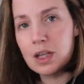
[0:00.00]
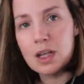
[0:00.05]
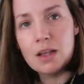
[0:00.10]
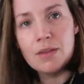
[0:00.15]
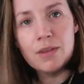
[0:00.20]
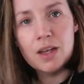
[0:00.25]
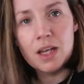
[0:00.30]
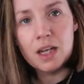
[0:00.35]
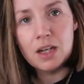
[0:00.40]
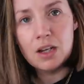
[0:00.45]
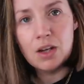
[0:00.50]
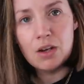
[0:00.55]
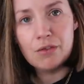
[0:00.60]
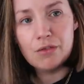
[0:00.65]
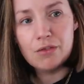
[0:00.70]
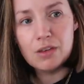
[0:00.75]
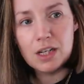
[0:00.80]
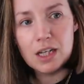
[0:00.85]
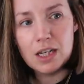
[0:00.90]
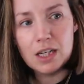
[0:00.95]
And then
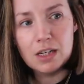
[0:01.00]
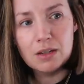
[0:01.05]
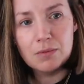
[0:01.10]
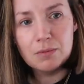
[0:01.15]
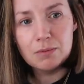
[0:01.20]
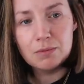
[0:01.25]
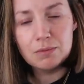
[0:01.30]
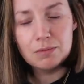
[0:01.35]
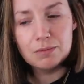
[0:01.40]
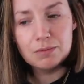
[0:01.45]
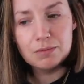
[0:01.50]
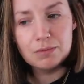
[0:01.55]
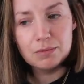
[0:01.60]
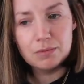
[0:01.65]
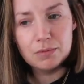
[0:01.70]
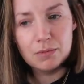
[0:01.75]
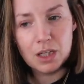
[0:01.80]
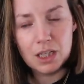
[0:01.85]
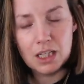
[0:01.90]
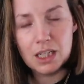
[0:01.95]
hopefully
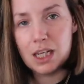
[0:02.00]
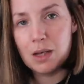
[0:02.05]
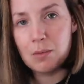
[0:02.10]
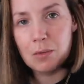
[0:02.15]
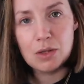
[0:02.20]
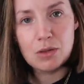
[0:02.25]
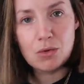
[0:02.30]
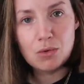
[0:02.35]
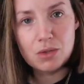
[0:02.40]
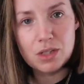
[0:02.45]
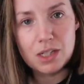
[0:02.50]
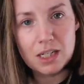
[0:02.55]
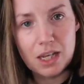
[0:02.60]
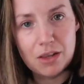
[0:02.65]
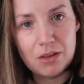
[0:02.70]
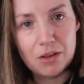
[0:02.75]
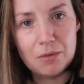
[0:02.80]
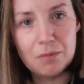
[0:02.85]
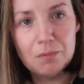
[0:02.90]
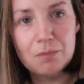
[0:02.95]
I can get my thoughts
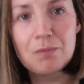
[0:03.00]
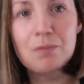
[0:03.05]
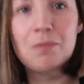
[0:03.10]
together.